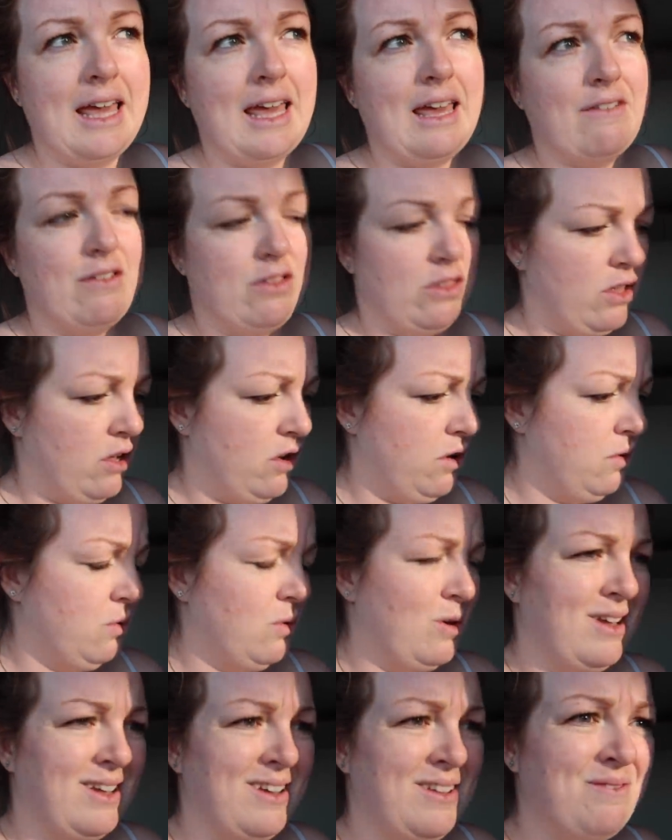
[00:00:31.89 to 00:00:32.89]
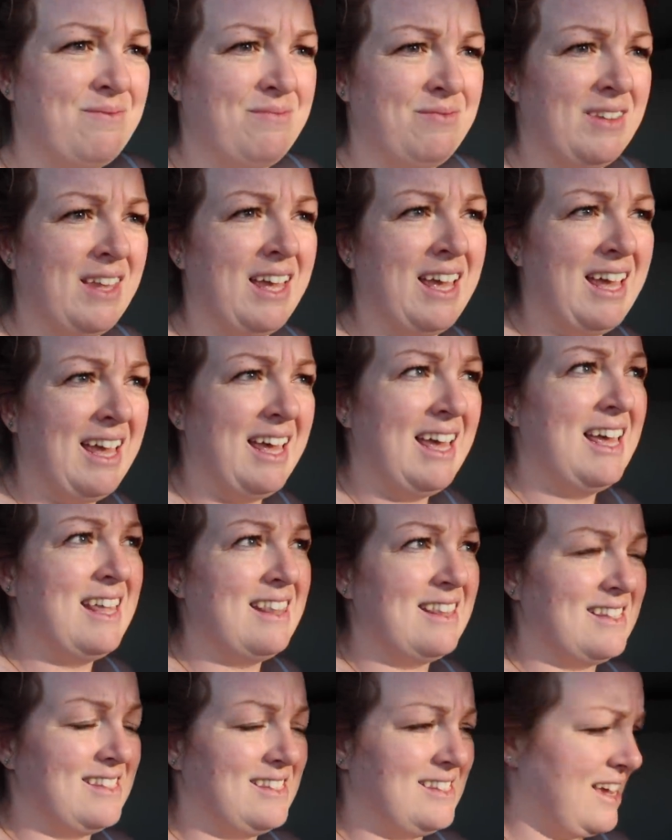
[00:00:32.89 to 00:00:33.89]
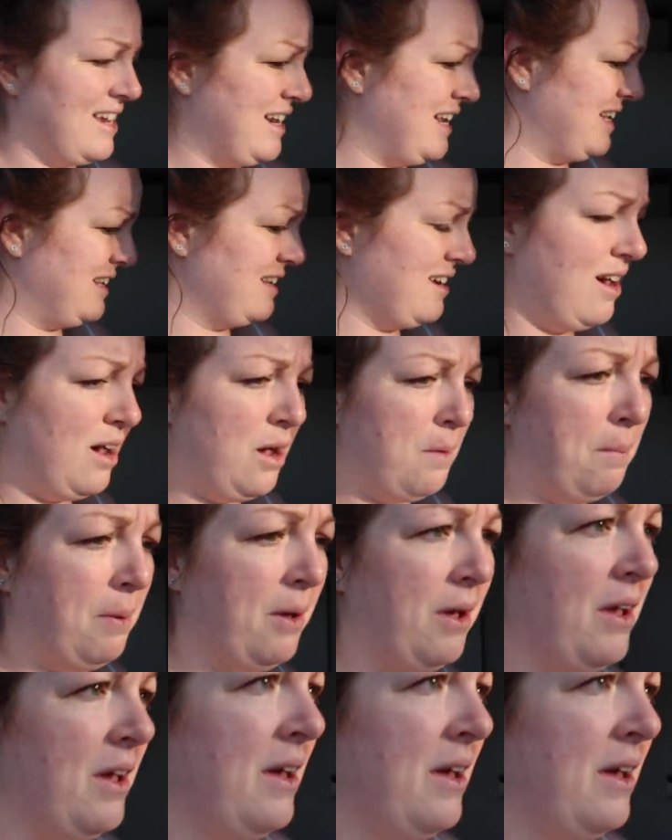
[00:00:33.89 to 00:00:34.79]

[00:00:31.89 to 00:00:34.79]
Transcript: even though the sun is up.